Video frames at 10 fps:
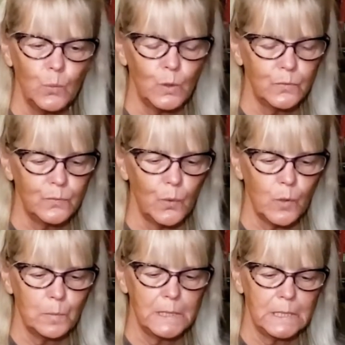wood
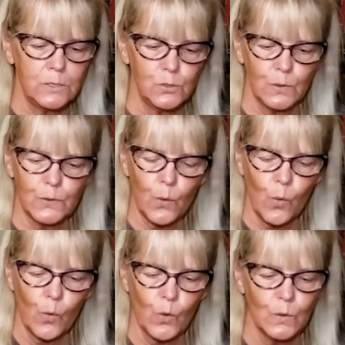for me and drilled the
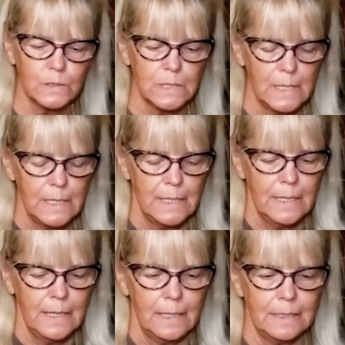holes.
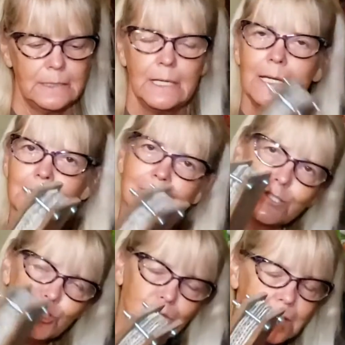And
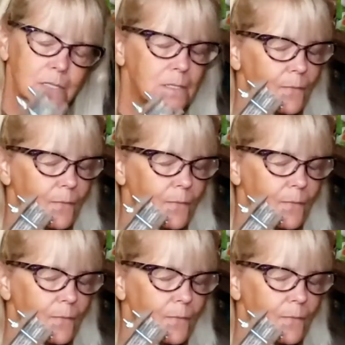it's just such